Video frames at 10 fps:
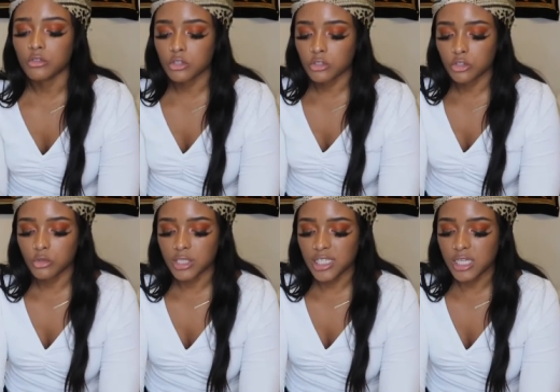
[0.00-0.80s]
Those are the
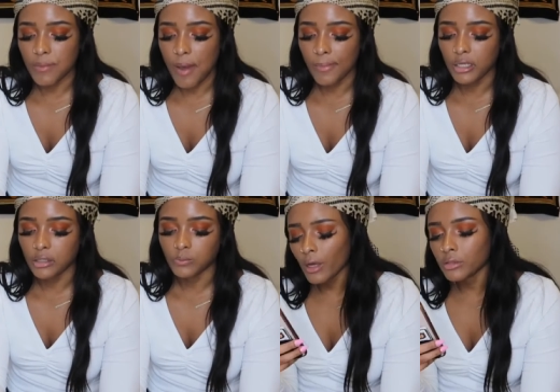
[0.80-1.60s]
stores that take my
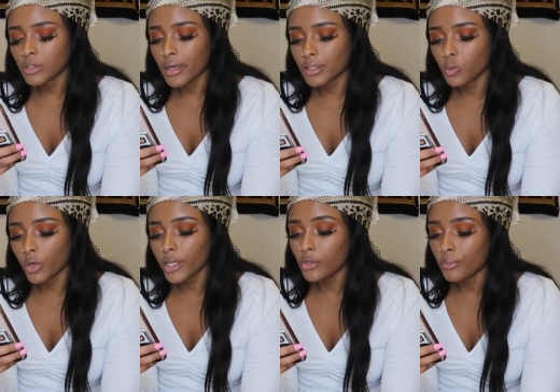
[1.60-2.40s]
money. So
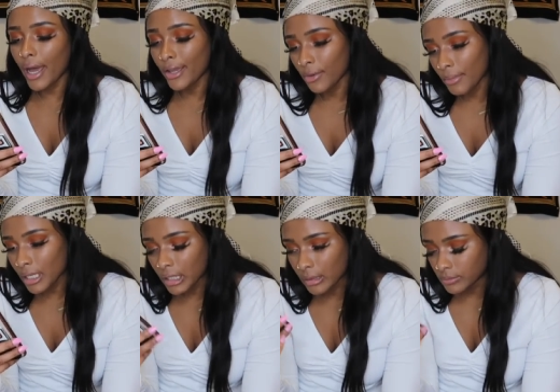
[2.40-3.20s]
where do you buy your
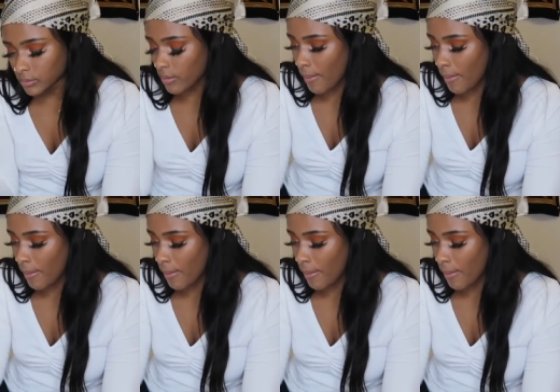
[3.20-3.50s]
makeup?